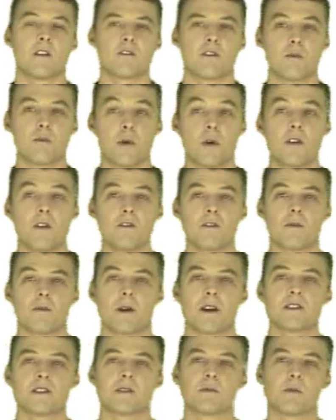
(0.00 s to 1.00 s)
For more
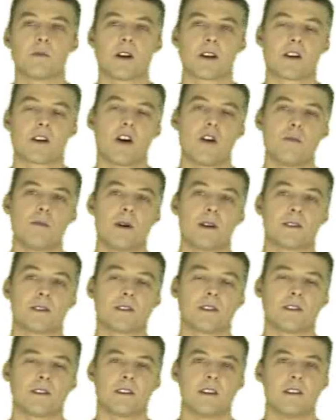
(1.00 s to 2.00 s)
information why
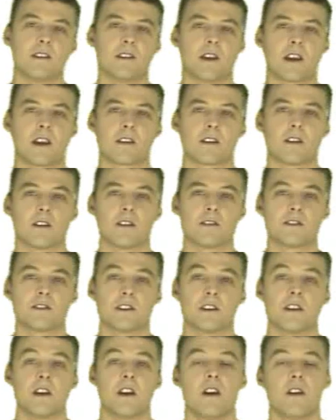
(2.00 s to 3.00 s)
Coldbuster Thin
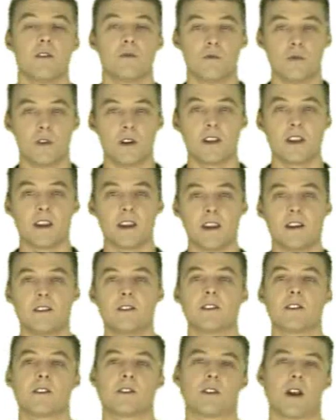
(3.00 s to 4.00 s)
technology really
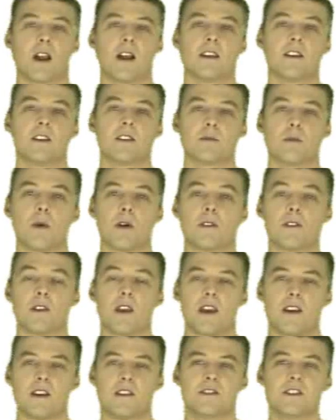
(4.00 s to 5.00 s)
is Australia's most
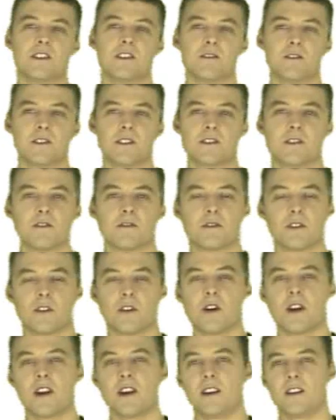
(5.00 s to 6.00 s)
energy efficient
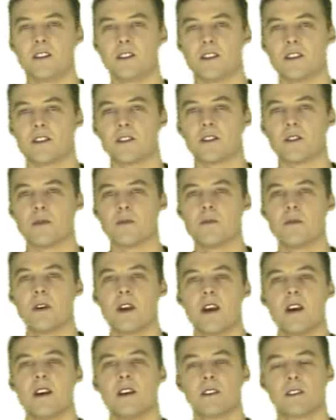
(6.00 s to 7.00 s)
floor heating system,
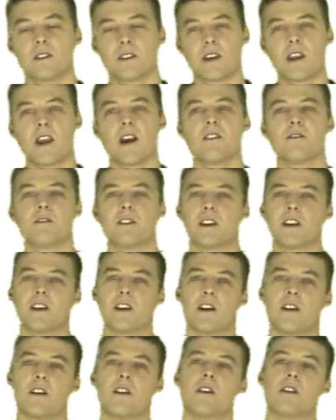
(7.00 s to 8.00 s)
see our
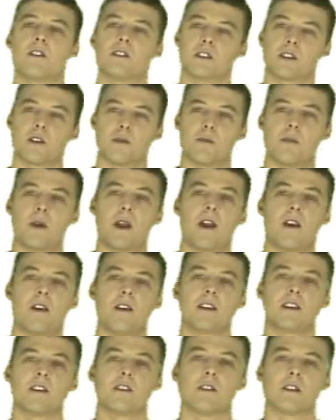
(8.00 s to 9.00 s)
video on
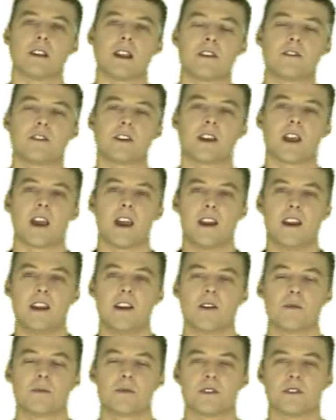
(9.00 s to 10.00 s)
comparing your electric
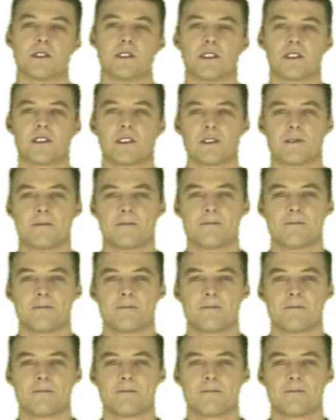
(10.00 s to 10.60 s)
heating options.